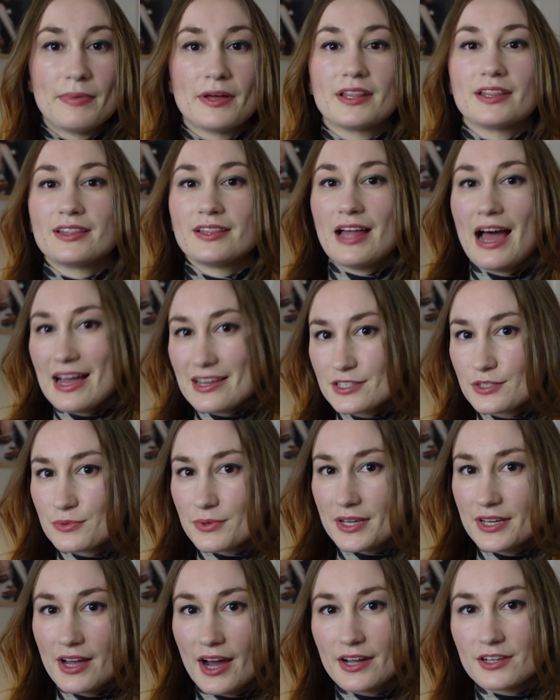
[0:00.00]
but last
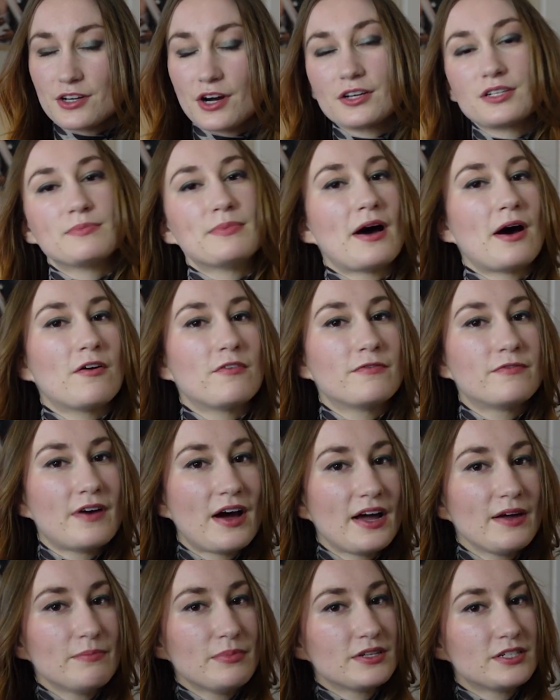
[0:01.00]
week I talked about
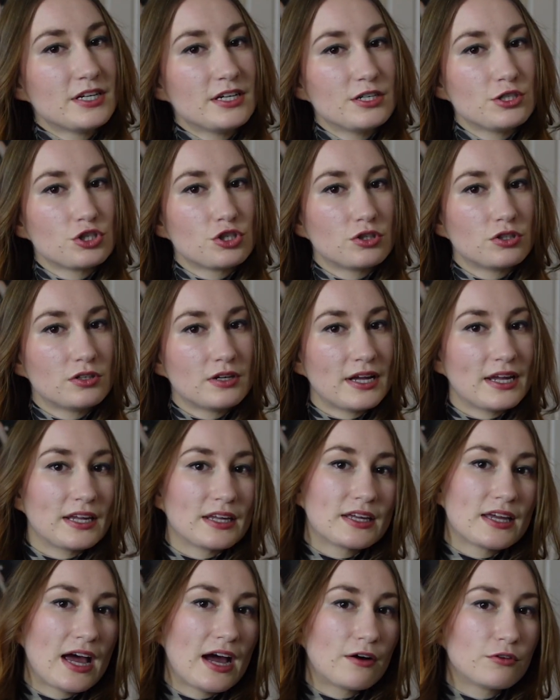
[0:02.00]
5 potential
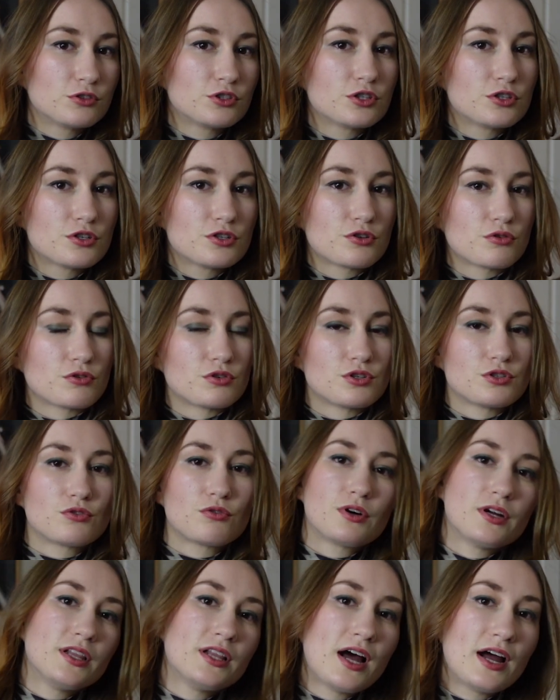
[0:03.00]
encounters or
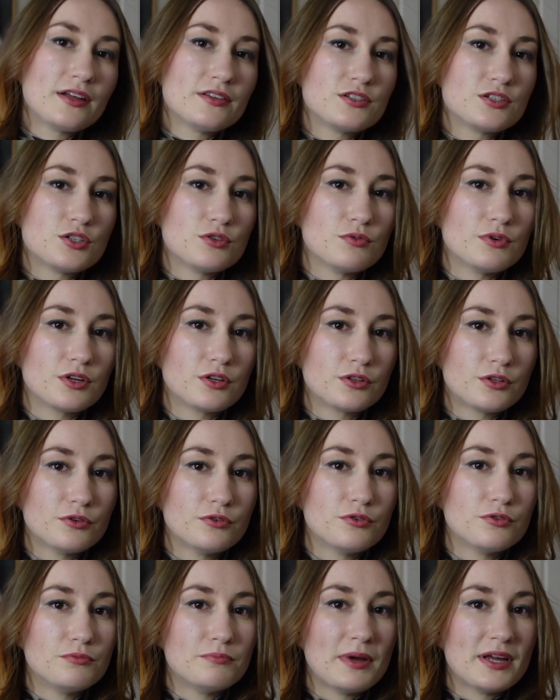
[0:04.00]
storylines to
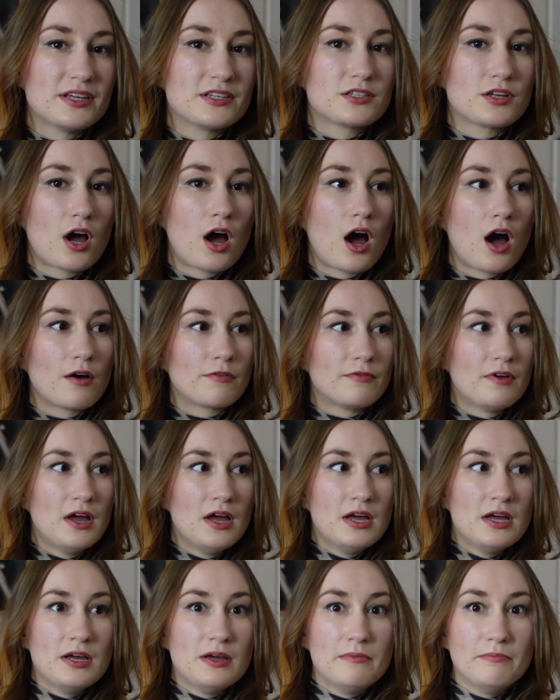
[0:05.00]
include based off
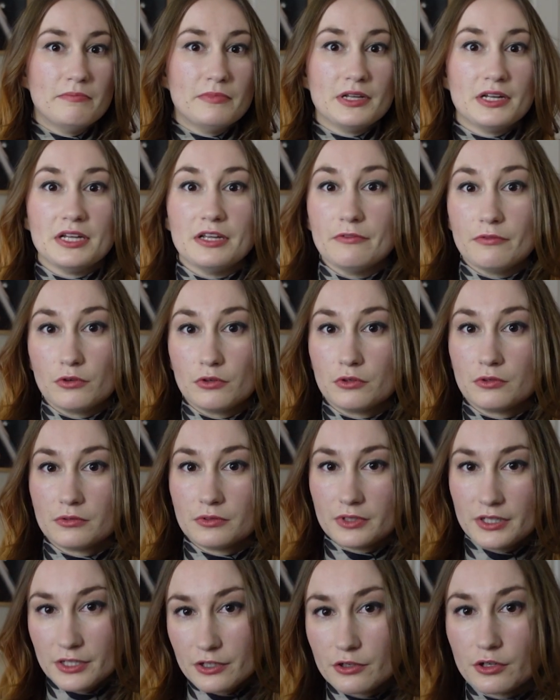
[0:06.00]
medieval
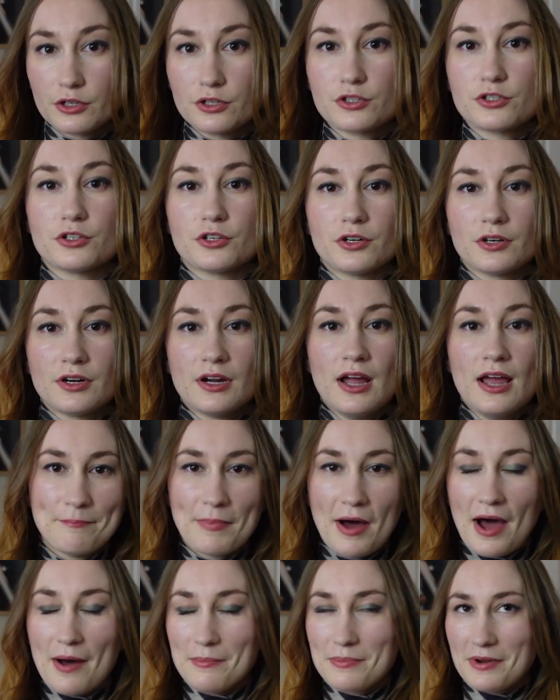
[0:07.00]
literature.
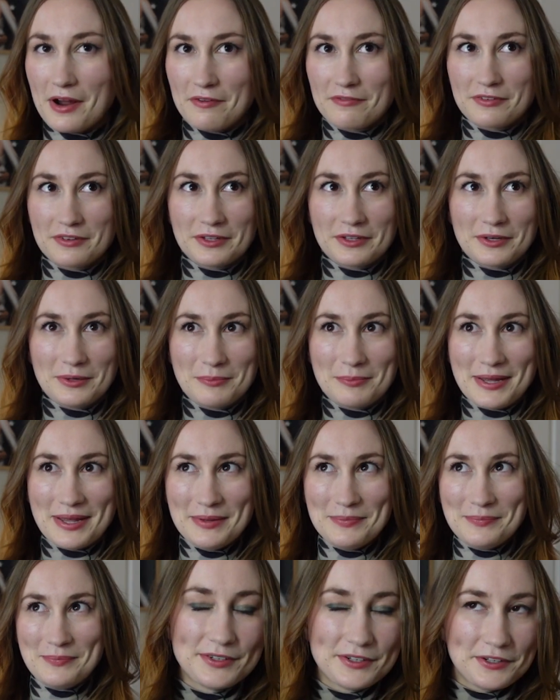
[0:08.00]
It popped off a little
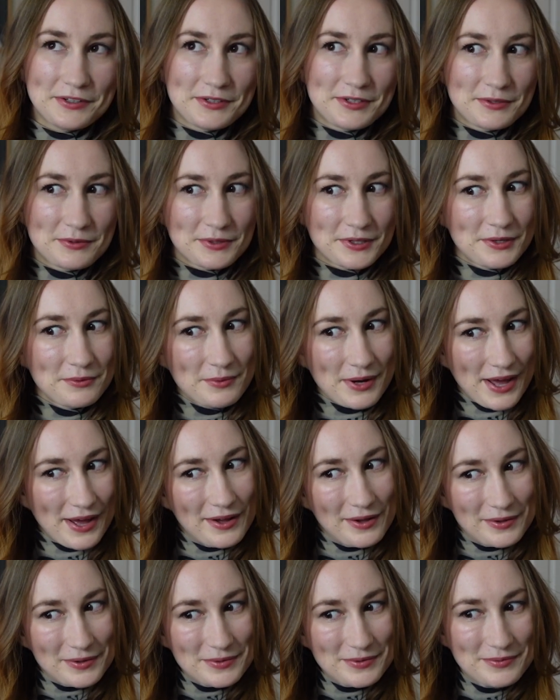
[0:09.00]
bit. The video did really
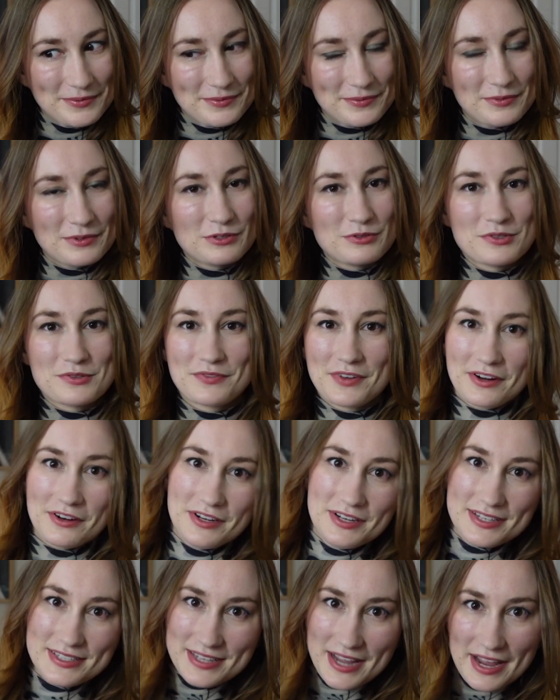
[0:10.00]
well, which was
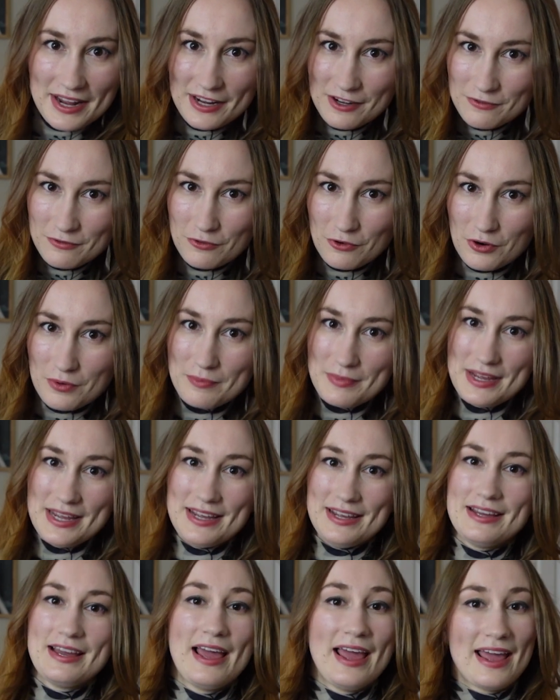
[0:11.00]
very exciting for
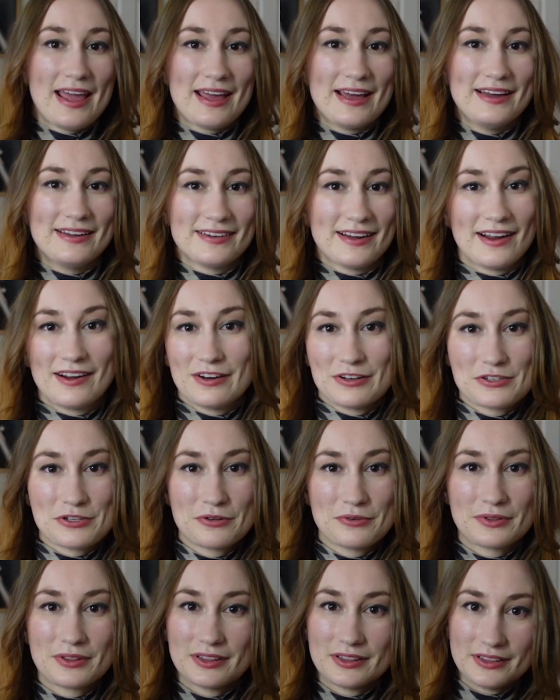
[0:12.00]
me, and I
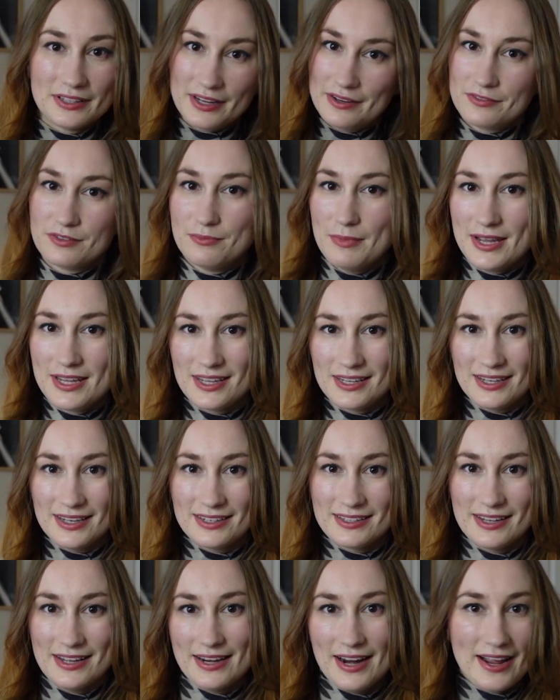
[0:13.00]
also loved making
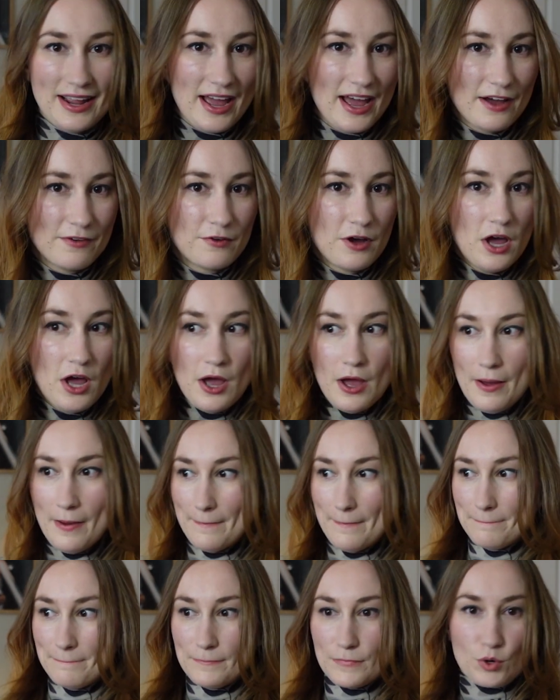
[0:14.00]
it. And I have
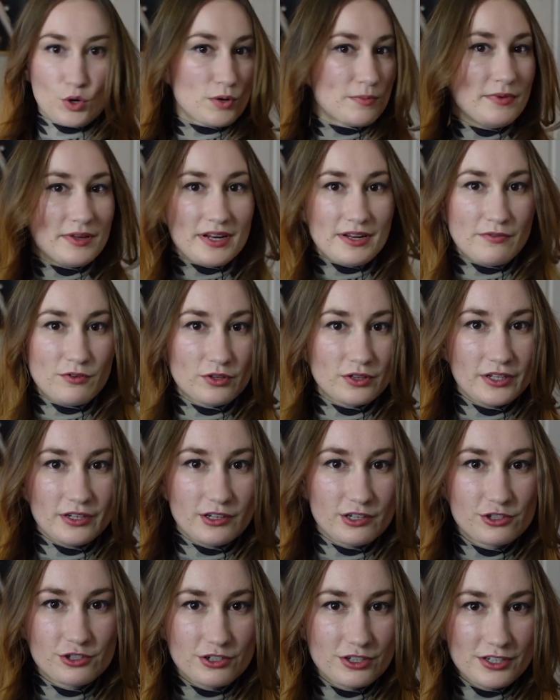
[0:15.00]
more medieval
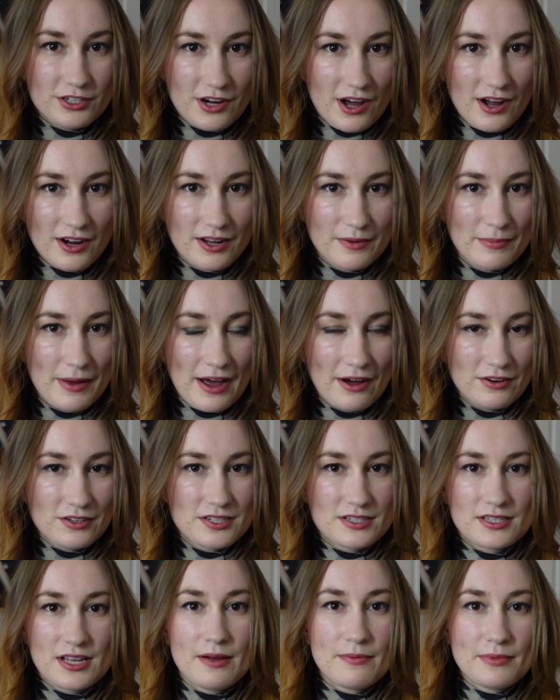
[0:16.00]
literature to talk about.
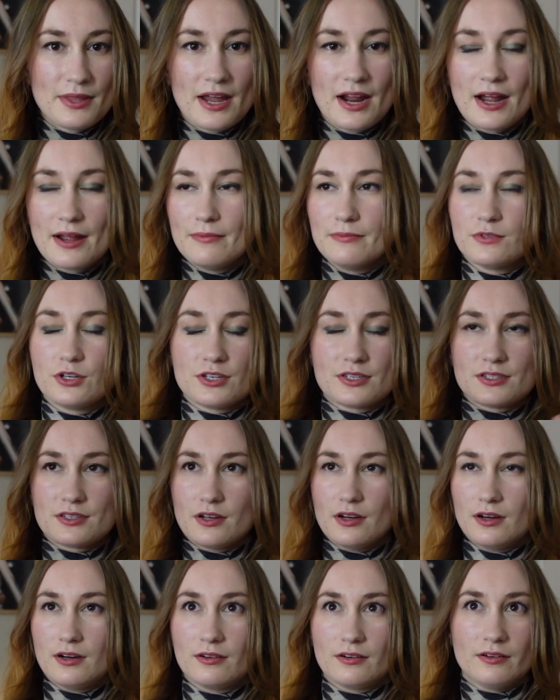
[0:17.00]
Some that I'm
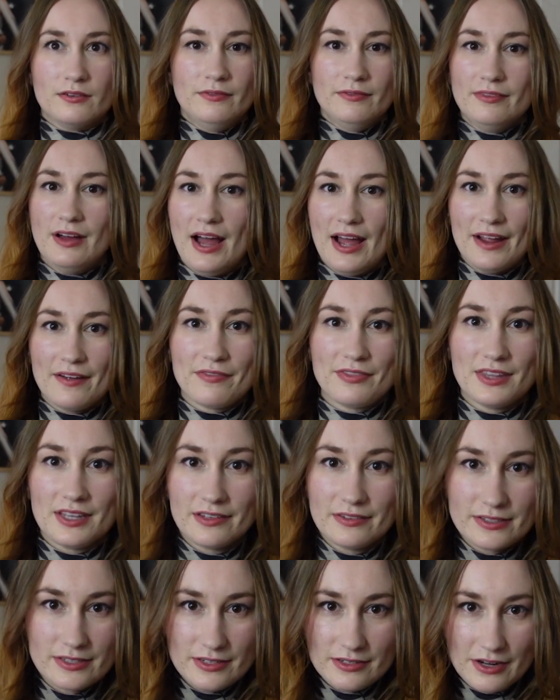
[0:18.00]
just, I have
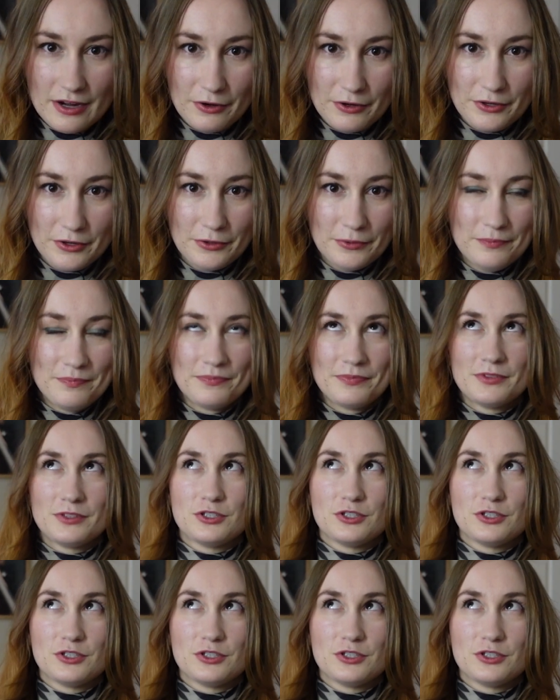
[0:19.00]
things to tell you.